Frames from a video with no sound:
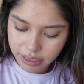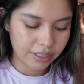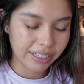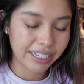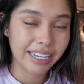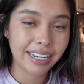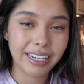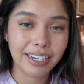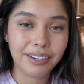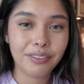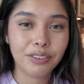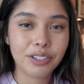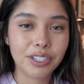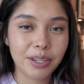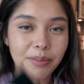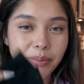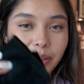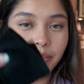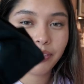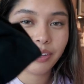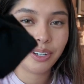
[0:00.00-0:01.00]
Again, if you see
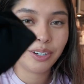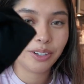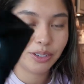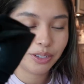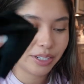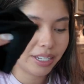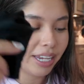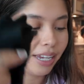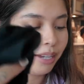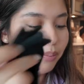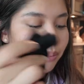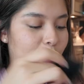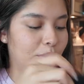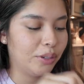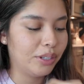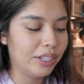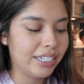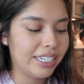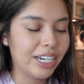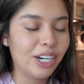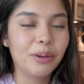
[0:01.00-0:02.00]
my videos, I pull
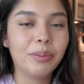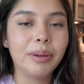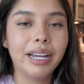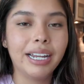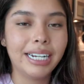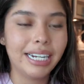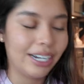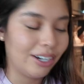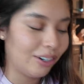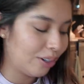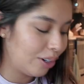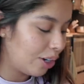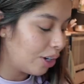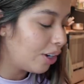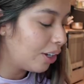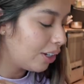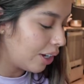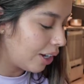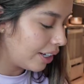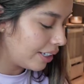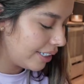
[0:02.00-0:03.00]
this hairband out a
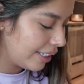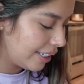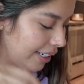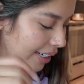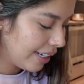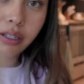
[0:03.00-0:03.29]
lot.